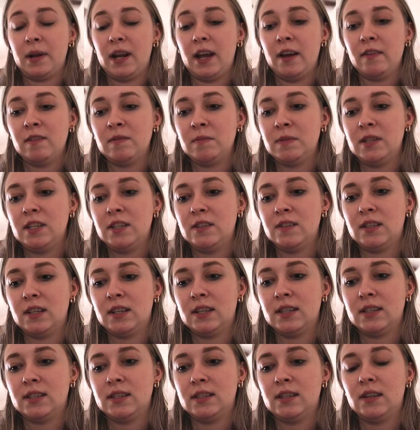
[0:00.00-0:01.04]
But I haven't been
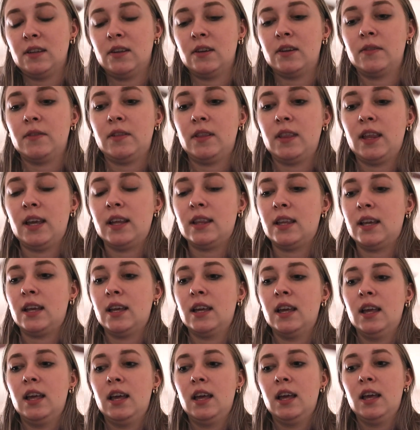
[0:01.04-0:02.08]
using concealer
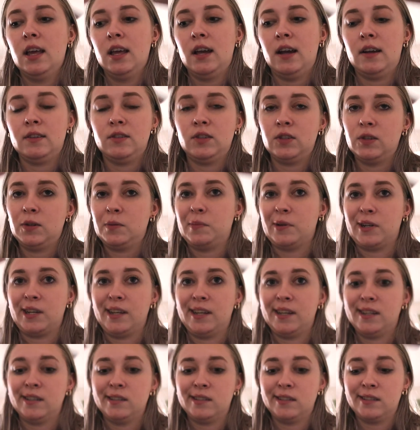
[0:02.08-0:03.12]
lately. I'll still
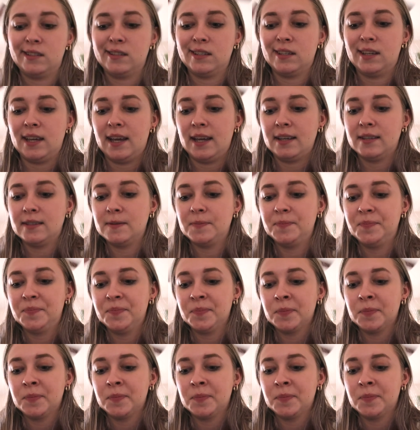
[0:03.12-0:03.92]
bring it just in case.